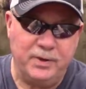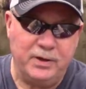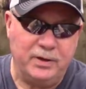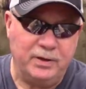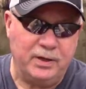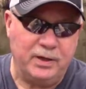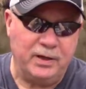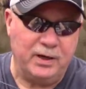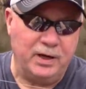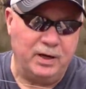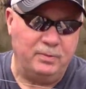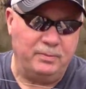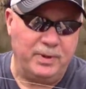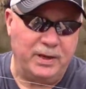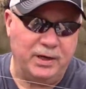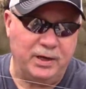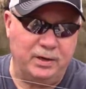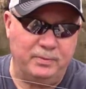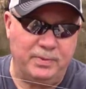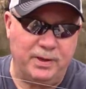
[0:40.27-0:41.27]
and I'll
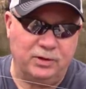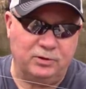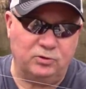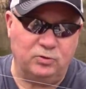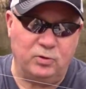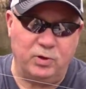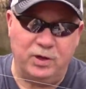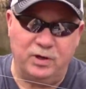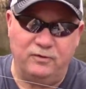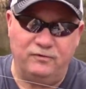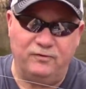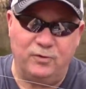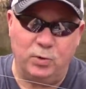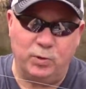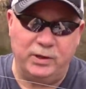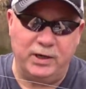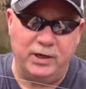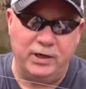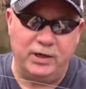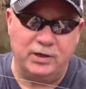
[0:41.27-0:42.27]
make it about
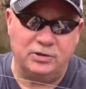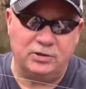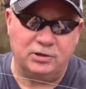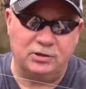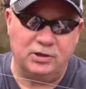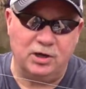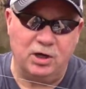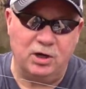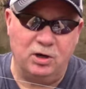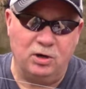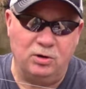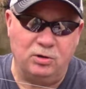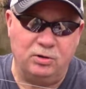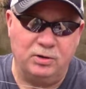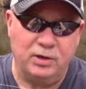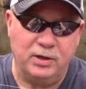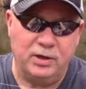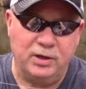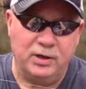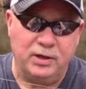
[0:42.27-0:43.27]
12-14 inches long,
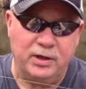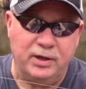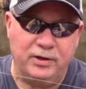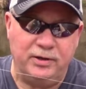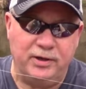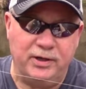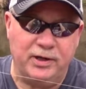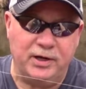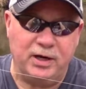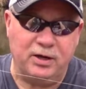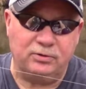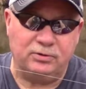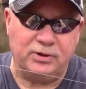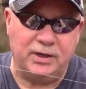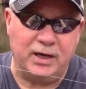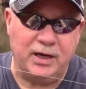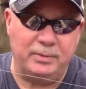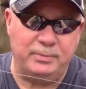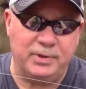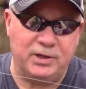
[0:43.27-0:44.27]
and then I'll
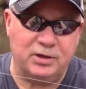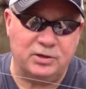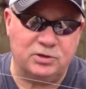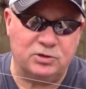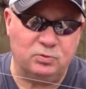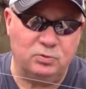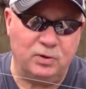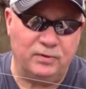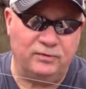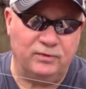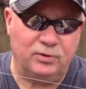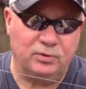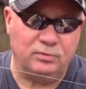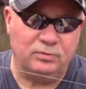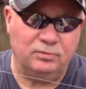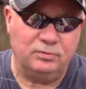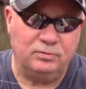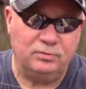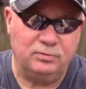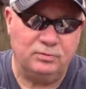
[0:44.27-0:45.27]
tie me a swivel
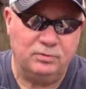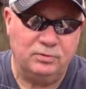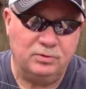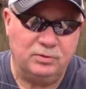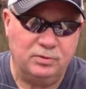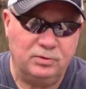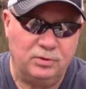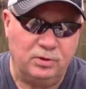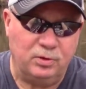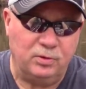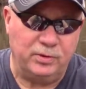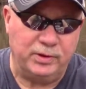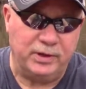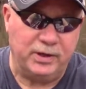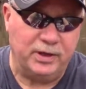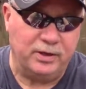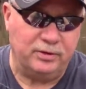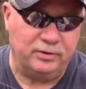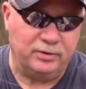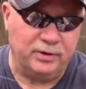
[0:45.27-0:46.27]
on the
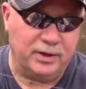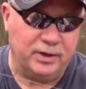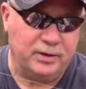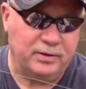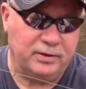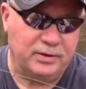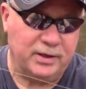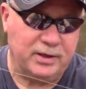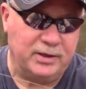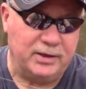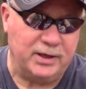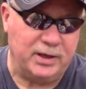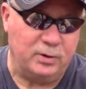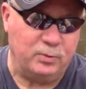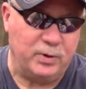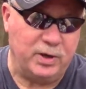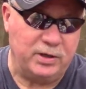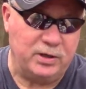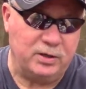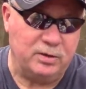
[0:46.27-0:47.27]
other end. That
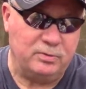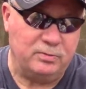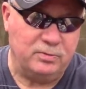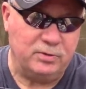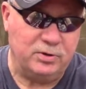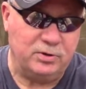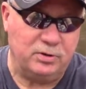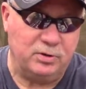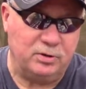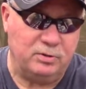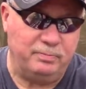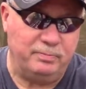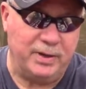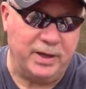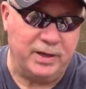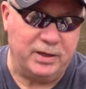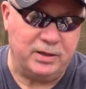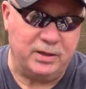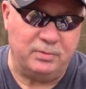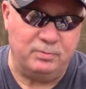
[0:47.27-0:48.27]
way your
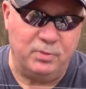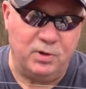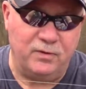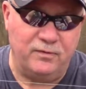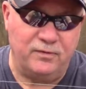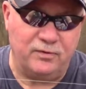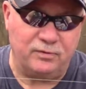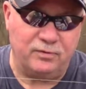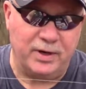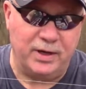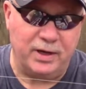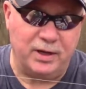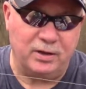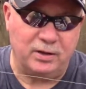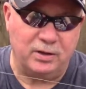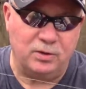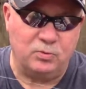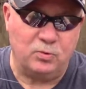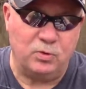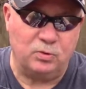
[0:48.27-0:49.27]
bait can move
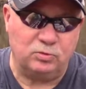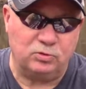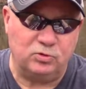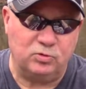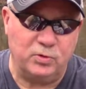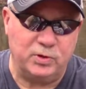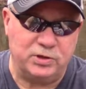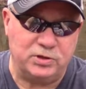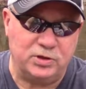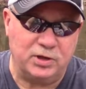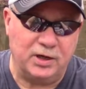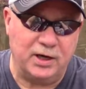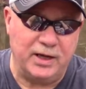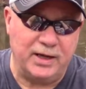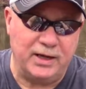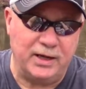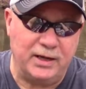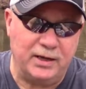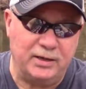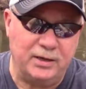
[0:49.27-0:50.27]
around and won't twist your
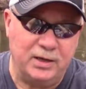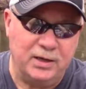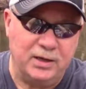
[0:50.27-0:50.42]
line.